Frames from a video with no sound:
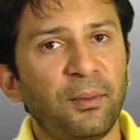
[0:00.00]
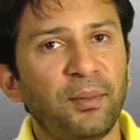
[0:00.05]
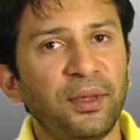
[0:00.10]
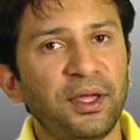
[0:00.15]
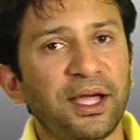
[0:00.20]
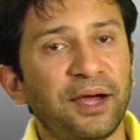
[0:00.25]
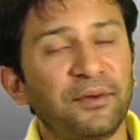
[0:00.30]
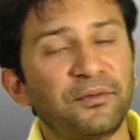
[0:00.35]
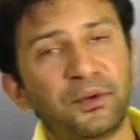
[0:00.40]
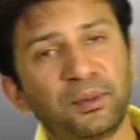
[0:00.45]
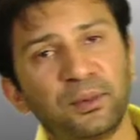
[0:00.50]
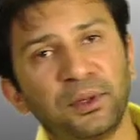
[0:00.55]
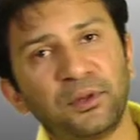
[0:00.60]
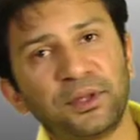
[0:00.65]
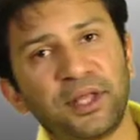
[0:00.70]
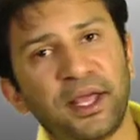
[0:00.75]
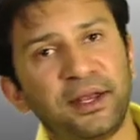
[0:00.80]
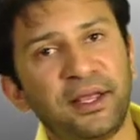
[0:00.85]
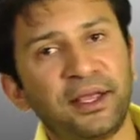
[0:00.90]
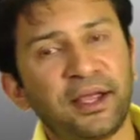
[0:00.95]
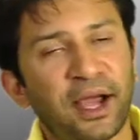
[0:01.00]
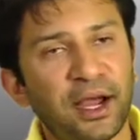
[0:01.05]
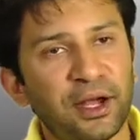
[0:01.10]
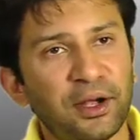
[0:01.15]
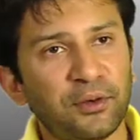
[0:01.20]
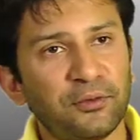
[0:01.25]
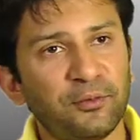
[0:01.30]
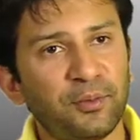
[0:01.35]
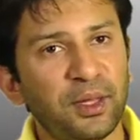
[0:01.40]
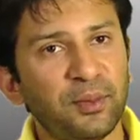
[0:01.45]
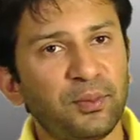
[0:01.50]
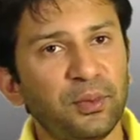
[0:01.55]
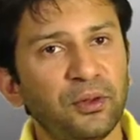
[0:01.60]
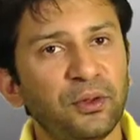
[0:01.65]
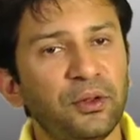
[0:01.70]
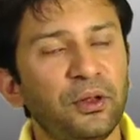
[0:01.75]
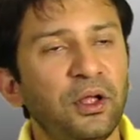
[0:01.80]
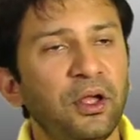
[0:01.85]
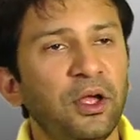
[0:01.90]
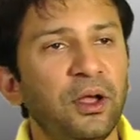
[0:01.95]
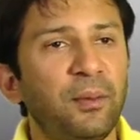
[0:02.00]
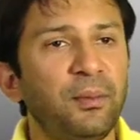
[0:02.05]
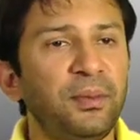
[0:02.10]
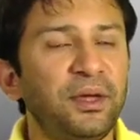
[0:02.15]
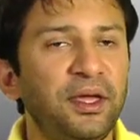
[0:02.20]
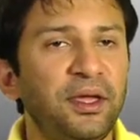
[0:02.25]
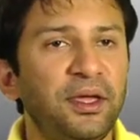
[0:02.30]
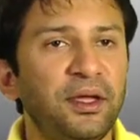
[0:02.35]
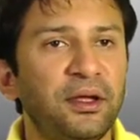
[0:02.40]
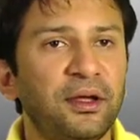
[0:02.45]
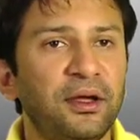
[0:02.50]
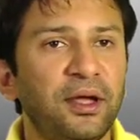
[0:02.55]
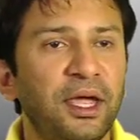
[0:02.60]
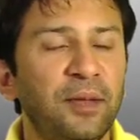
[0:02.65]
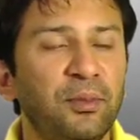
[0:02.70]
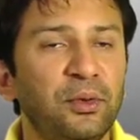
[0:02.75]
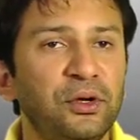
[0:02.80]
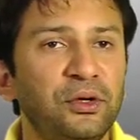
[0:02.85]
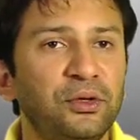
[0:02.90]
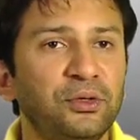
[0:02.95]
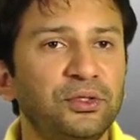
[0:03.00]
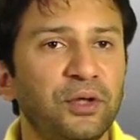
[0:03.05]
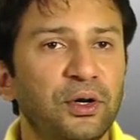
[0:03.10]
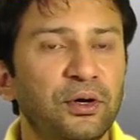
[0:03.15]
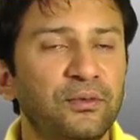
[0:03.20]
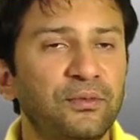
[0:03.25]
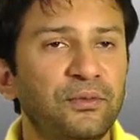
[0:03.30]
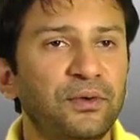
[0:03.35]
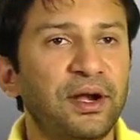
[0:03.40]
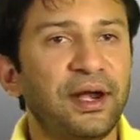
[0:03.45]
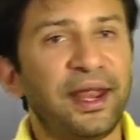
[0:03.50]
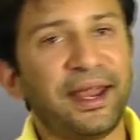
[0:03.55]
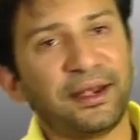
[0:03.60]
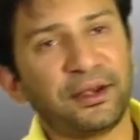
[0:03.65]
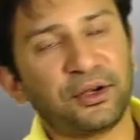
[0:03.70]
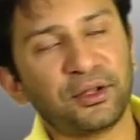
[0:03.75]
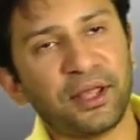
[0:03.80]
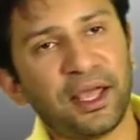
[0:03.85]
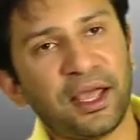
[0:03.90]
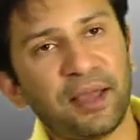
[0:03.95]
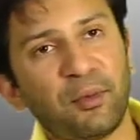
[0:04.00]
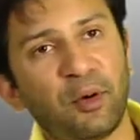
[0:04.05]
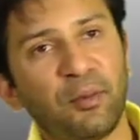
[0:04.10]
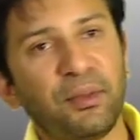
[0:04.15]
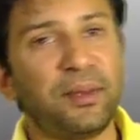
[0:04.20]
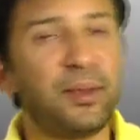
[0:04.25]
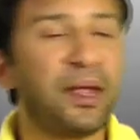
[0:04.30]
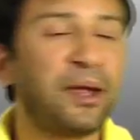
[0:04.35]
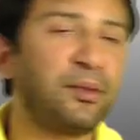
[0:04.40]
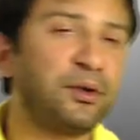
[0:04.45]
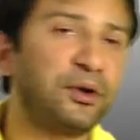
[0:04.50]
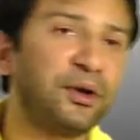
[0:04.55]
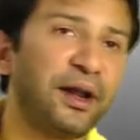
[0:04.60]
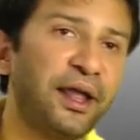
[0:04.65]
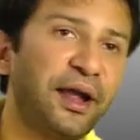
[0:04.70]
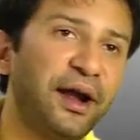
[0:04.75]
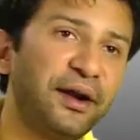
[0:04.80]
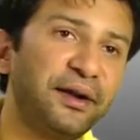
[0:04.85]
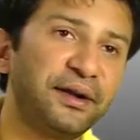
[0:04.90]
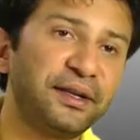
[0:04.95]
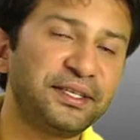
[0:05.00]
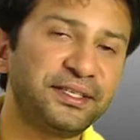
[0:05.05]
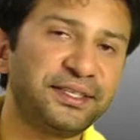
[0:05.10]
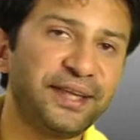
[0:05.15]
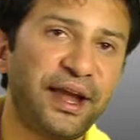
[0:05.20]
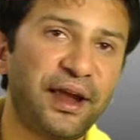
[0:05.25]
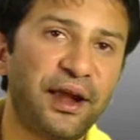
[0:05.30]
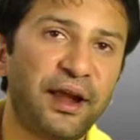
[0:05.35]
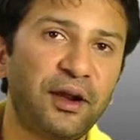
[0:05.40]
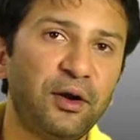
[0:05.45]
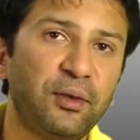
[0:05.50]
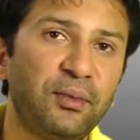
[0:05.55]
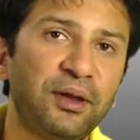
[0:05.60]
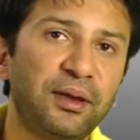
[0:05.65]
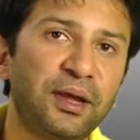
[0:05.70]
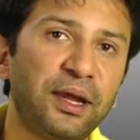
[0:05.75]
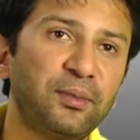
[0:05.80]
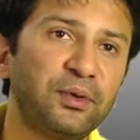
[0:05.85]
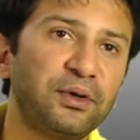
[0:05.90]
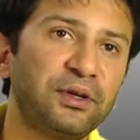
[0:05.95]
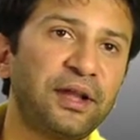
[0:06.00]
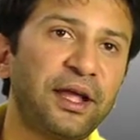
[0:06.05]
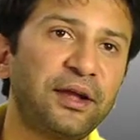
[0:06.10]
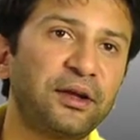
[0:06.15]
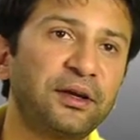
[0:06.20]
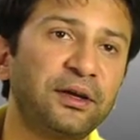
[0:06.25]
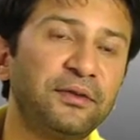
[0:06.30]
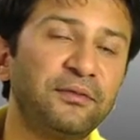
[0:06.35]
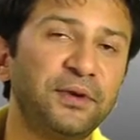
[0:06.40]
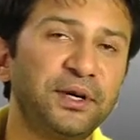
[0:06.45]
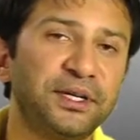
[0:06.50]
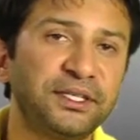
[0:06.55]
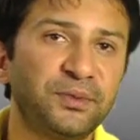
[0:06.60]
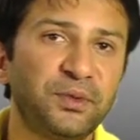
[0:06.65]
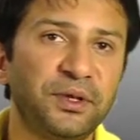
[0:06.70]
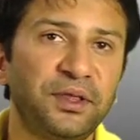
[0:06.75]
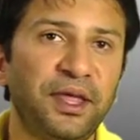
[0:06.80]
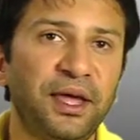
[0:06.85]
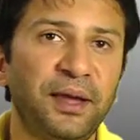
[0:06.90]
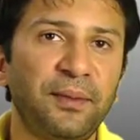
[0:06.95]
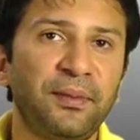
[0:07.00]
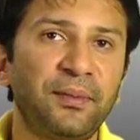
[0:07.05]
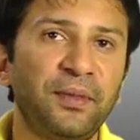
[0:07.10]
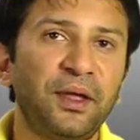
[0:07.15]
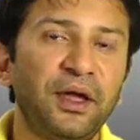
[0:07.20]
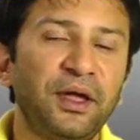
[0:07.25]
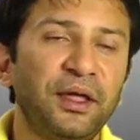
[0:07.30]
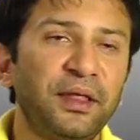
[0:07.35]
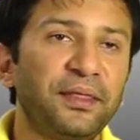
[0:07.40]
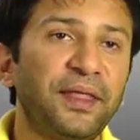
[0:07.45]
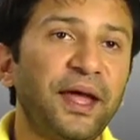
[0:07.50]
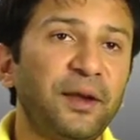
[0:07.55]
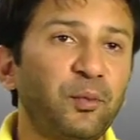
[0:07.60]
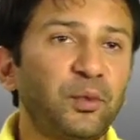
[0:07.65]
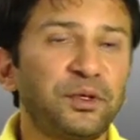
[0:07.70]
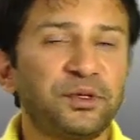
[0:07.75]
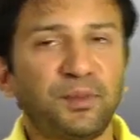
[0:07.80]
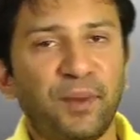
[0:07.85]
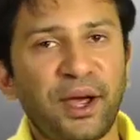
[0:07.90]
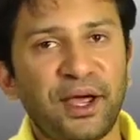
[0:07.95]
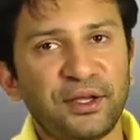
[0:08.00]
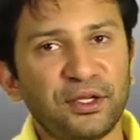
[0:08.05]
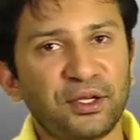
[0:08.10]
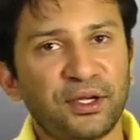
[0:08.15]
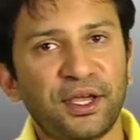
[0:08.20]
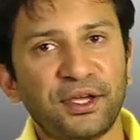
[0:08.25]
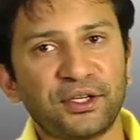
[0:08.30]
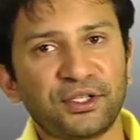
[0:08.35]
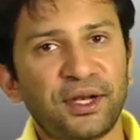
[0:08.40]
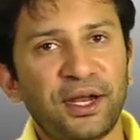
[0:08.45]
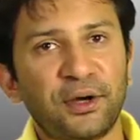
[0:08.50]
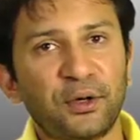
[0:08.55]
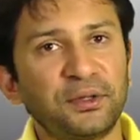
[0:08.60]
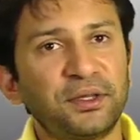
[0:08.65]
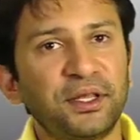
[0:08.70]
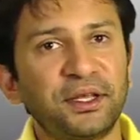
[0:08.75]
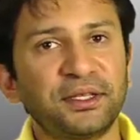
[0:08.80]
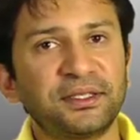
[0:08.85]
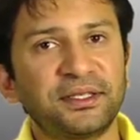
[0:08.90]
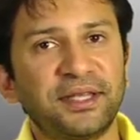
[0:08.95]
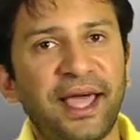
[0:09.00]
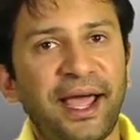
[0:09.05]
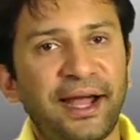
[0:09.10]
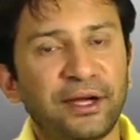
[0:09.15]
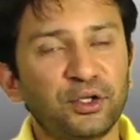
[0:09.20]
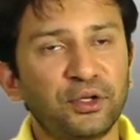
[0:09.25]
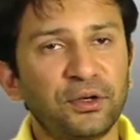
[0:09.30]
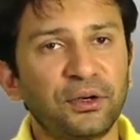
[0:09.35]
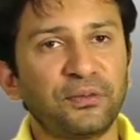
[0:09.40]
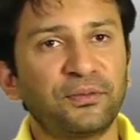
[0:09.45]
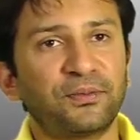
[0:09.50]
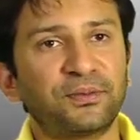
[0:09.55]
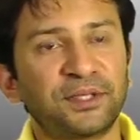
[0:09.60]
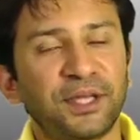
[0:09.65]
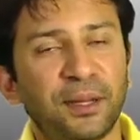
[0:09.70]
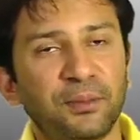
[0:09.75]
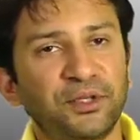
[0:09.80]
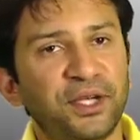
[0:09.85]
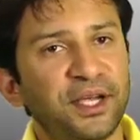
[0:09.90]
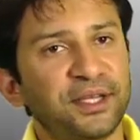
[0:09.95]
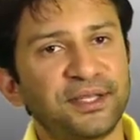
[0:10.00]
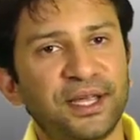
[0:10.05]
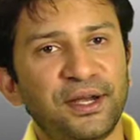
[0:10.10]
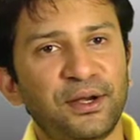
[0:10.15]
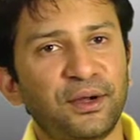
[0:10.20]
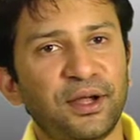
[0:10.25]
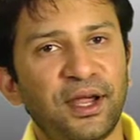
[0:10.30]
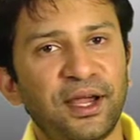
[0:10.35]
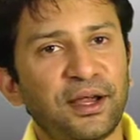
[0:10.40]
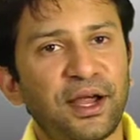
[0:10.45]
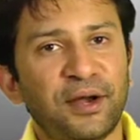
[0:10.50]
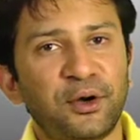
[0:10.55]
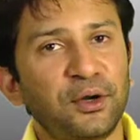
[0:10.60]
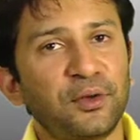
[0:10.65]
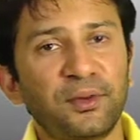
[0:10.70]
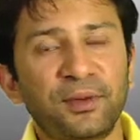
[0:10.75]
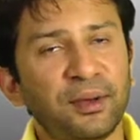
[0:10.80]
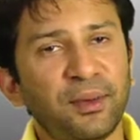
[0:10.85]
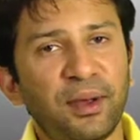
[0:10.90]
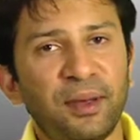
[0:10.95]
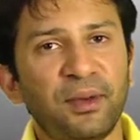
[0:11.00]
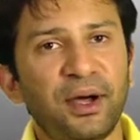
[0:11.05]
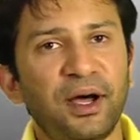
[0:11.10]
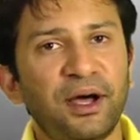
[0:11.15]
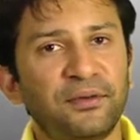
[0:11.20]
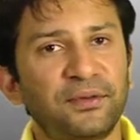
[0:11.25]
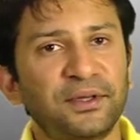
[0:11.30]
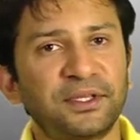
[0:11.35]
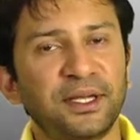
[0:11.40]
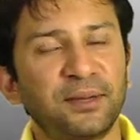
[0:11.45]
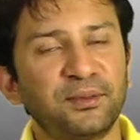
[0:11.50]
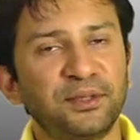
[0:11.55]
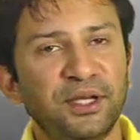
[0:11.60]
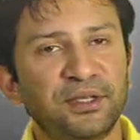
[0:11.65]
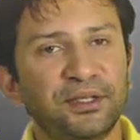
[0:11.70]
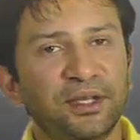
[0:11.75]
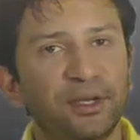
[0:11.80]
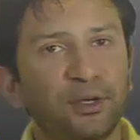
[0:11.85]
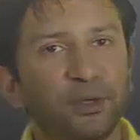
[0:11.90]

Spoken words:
be comfortable with any kind of people, being able to sort of relate to them or being able to like understand or being able to like converse with them. That was my education. I don't think it's the actual subjects I took. I don't even remember half the subjects I